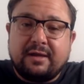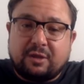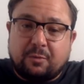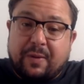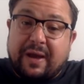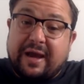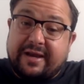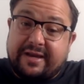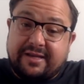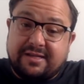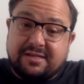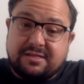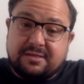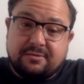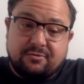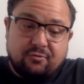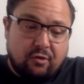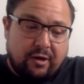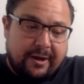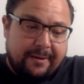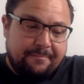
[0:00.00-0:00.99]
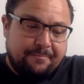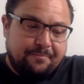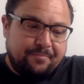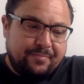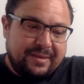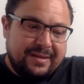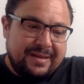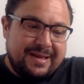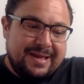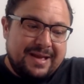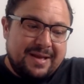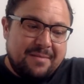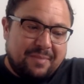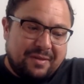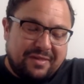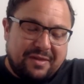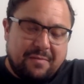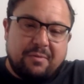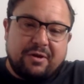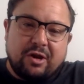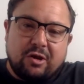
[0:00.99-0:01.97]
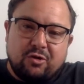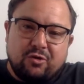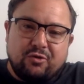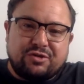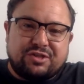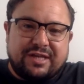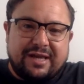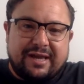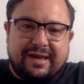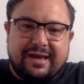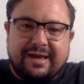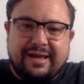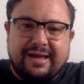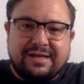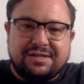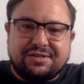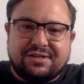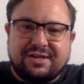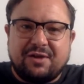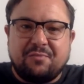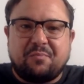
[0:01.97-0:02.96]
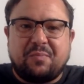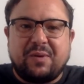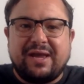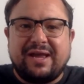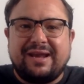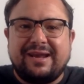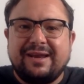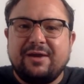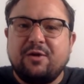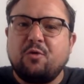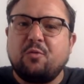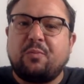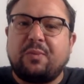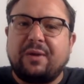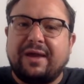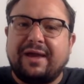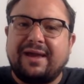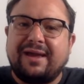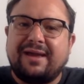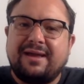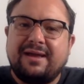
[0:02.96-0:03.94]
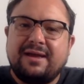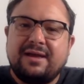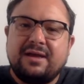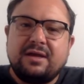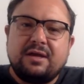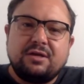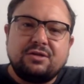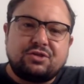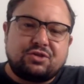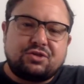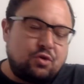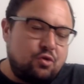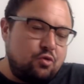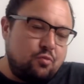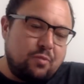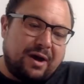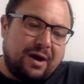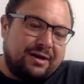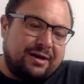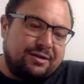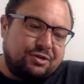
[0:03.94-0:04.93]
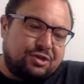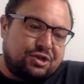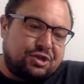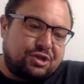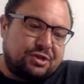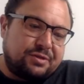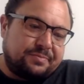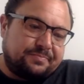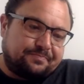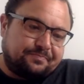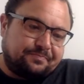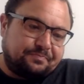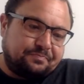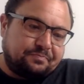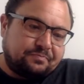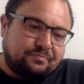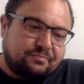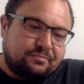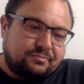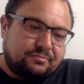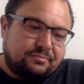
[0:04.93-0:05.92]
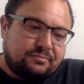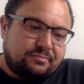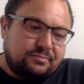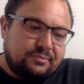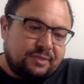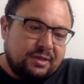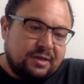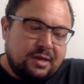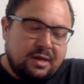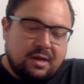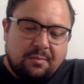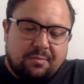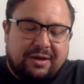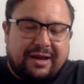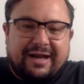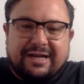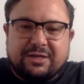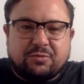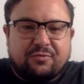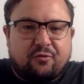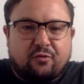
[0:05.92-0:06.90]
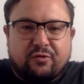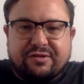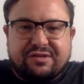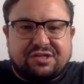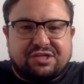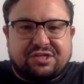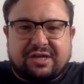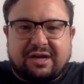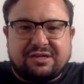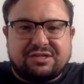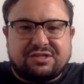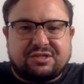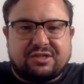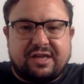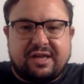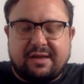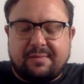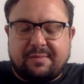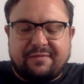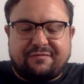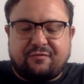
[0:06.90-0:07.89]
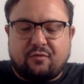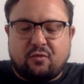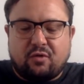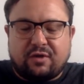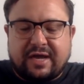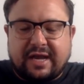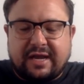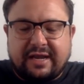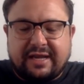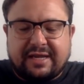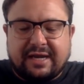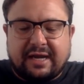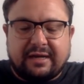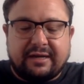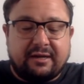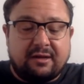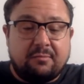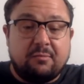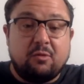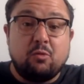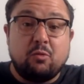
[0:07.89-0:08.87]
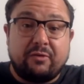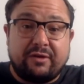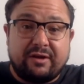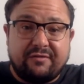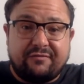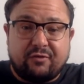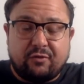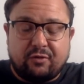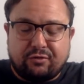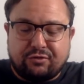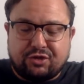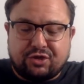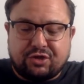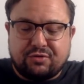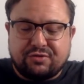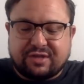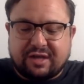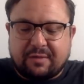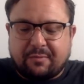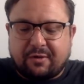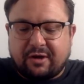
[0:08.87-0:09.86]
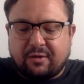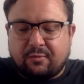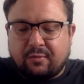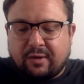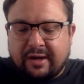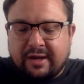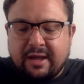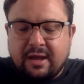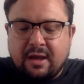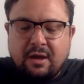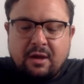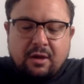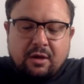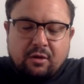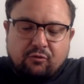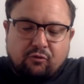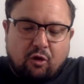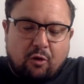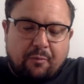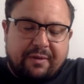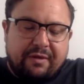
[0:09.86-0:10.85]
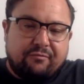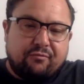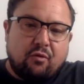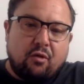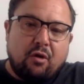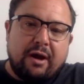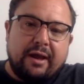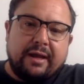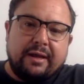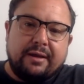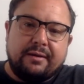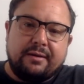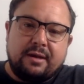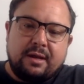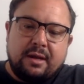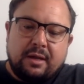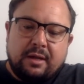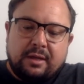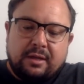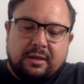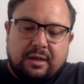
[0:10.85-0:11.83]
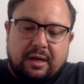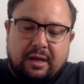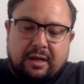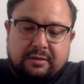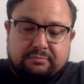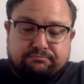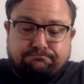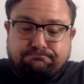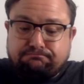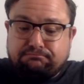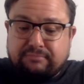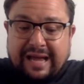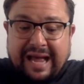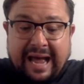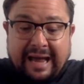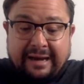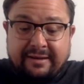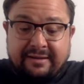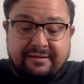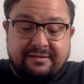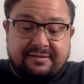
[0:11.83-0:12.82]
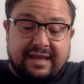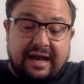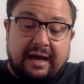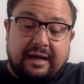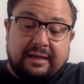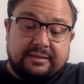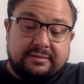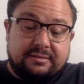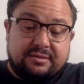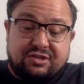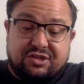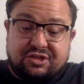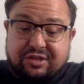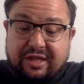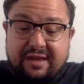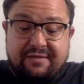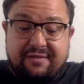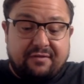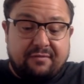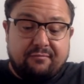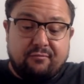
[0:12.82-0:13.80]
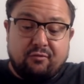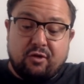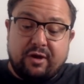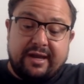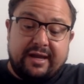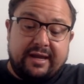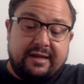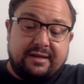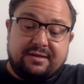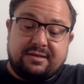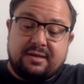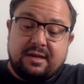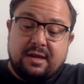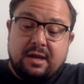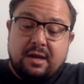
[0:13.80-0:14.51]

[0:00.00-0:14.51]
the Paddies, right? But then when I looked at it, it's going to be a little bit too much players. We've already discussed it before. Kenny Cunningham, who we were interviewing on Tuesday, by the way. Robbie Ryan, Alan Dunn, Stephen Reid,